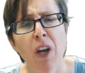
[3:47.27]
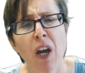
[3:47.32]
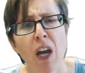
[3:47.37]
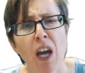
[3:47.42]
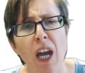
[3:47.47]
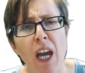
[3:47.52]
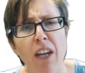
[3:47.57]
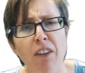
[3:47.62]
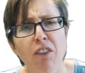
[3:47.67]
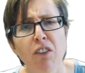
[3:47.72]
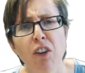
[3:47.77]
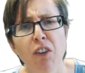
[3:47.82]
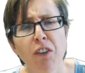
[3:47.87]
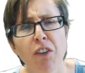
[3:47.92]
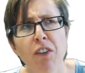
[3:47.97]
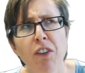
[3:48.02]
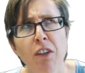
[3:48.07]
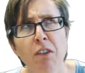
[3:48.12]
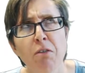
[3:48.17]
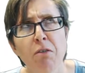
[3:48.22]
It's not
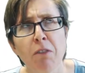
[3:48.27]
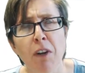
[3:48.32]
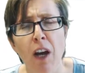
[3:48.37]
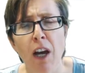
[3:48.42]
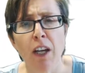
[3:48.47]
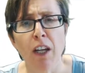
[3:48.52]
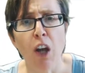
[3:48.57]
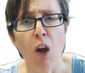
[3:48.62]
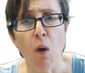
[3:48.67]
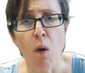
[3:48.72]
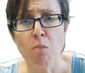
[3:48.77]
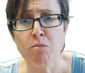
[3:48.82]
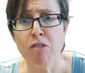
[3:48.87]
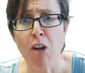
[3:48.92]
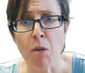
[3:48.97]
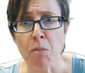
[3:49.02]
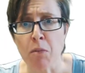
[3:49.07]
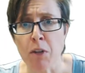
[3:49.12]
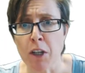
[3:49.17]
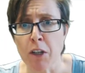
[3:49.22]
as if I go
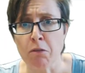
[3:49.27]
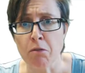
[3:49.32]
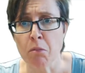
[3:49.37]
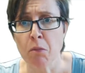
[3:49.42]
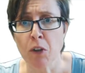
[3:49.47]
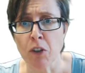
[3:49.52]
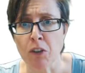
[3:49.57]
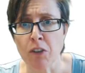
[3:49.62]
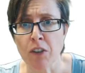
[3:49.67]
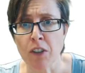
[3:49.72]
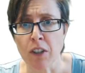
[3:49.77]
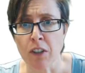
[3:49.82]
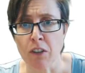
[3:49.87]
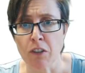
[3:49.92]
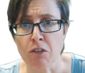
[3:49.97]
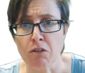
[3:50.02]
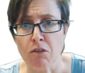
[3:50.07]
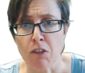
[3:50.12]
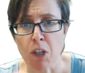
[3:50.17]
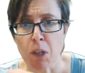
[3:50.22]
abruptly from not seeing the
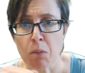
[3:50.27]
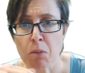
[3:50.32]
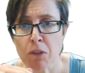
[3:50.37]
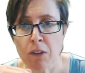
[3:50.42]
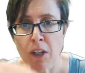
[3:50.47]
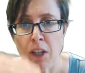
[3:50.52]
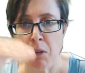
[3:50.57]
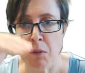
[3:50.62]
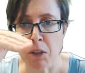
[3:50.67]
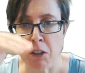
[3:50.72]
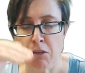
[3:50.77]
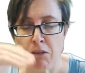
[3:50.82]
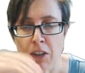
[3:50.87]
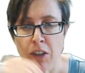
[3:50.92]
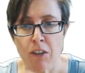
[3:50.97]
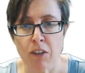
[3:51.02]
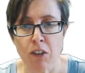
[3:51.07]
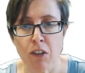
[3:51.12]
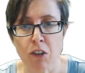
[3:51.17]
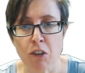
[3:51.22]
stripes and then you
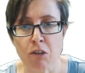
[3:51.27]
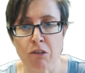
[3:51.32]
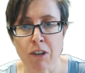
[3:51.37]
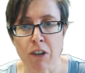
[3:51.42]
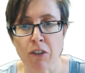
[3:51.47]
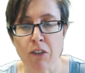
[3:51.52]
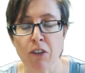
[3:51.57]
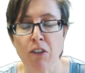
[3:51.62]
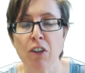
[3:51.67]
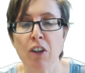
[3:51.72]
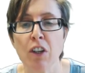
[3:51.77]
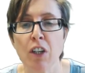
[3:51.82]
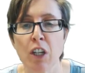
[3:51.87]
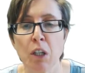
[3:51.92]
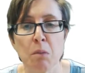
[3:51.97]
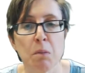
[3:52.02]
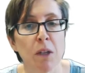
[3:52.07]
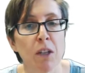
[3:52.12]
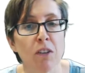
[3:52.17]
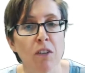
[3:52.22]
increase the contrast a
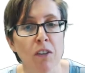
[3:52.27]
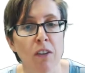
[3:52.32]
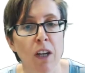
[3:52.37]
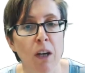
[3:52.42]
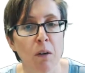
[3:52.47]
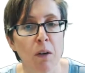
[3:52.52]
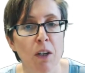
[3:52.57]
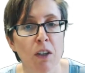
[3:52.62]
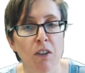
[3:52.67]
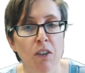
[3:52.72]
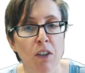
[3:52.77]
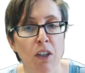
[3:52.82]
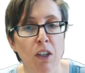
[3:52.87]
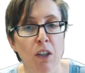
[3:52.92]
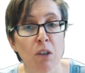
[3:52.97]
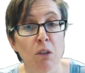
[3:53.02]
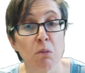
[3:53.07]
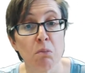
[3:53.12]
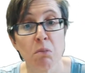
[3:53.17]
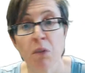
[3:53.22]
tiny bit and now I see
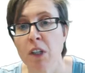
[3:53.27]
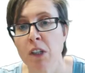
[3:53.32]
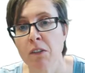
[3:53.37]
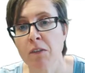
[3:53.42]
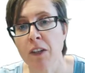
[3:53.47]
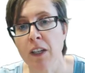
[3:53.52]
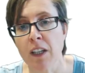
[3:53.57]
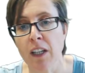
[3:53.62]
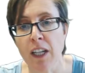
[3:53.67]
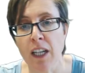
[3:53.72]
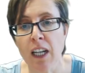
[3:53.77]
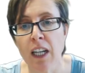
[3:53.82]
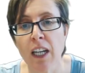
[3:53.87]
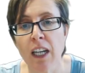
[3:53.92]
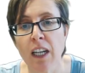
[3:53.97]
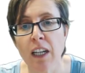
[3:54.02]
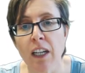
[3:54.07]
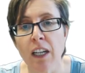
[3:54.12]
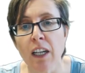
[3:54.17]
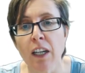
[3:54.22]
them perfectly
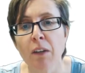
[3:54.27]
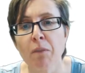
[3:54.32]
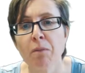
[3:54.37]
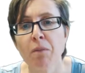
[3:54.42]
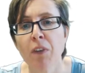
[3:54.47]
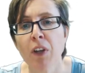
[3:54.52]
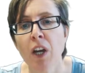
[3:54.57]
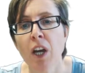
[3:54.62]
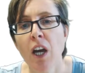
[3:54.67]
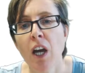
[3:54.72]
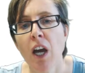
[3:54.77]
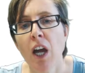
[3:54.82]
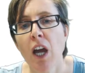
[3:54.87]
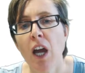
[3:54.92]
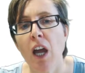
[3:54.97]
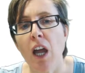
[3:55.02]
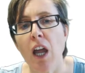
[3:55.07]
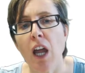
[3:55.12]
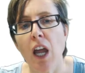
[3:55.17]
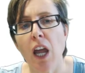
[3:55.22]
clearly.
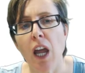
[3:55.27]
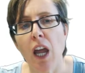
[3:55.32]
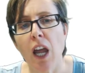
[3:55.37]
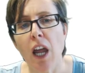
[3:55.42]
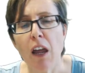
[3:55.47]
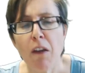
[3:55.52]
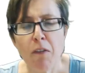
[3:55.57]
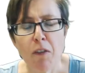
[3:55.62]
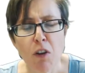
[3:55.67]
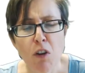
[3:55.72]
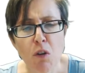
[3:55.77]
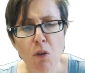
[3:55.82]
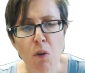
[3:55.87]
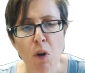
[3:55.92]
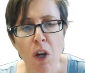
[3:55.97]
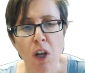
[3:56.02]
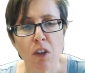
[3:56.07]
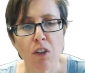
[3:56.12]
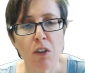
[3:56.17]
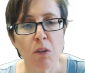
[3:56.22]
If
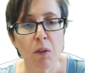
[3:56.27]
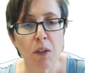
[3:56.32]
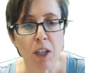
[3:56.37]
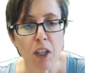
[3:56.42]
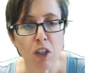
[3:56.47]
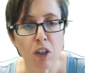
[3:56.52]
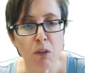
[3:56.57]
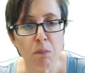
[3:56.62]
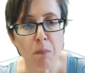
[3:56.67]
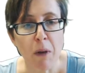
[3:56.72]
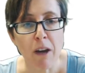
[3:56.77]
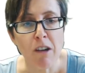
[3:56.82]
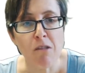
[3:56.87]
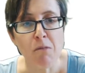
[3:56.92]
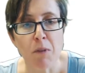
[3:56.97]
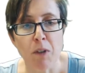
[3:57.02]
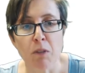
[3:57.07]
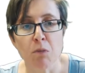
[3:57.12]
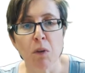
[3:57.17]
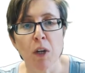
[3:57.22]
you do an
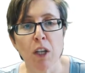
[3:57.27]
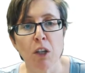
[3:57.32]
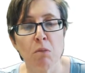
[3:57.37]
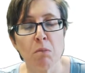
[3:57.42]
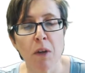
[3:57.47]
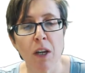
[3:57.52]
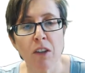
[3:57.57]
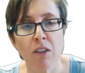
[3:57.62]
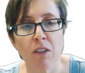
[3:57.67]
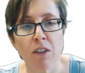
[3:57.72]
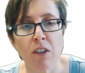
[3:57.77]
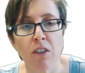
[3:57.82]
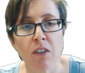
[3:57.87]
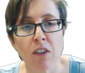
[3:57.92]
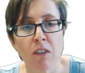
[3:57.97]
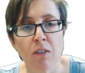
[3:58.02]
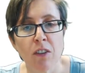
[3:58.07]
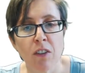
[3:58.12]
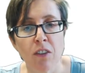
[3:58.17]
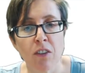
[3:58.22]
experiment where you measure this
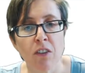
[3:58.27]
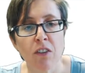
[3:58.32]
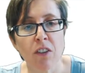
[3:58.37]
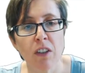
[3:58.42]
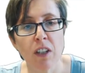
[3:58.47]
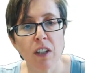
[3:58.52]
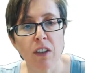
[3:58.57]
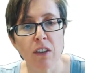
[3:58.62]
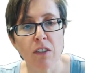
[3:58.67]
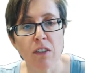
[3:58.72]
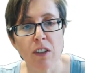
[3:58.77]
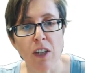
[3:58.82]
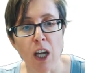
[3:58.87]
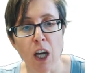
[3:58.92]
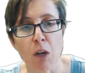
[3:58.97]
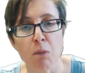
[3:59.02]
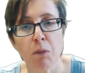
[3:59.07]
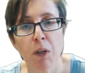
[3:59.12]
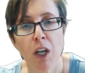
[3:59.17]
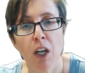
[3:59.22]
in the vision science
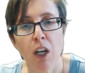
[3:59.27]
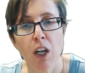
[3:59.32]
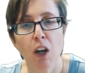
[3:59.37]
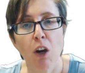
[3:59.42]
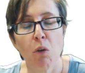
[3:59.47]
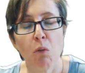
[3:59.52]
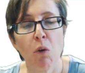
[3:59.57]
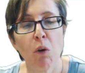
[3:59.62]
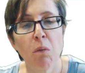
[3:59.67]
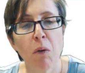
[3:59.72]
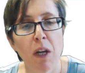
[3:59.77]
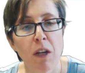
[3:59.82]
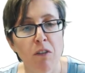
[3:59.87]
lab, one way of